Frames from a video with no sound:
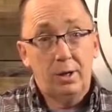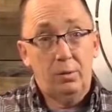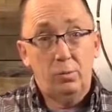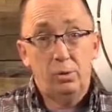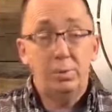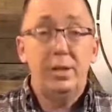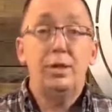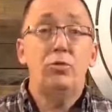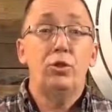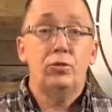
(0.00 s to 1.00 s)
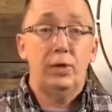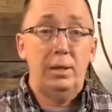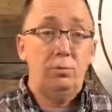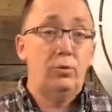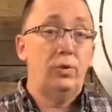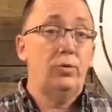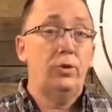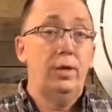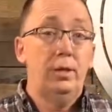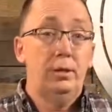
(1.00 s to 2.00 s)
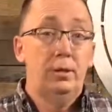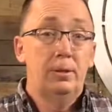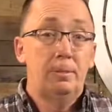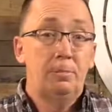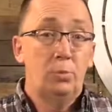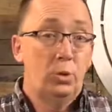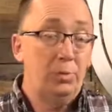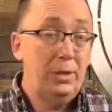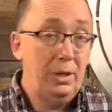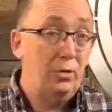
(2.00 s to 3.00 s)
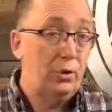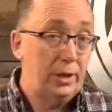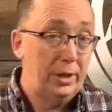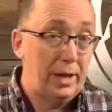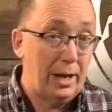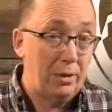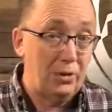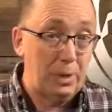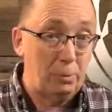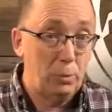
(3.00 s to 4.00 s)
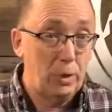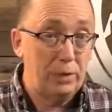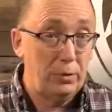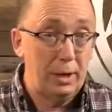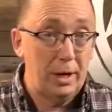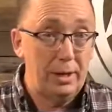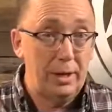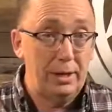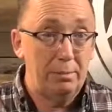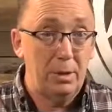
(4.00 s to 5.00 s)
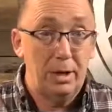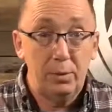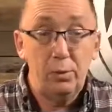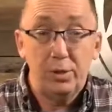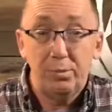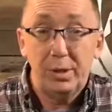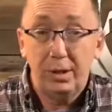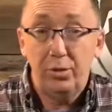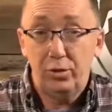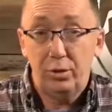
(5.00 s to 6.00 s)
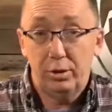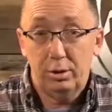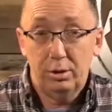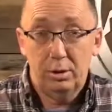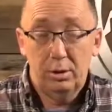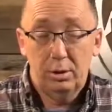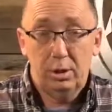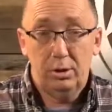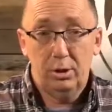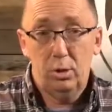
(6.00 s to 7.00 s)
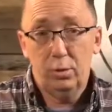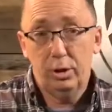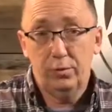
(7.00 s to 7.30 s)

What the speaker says: would have been easier for him to retreat. Would have been easier to get out of step with whatever God had in mind. It would have been easier to go a different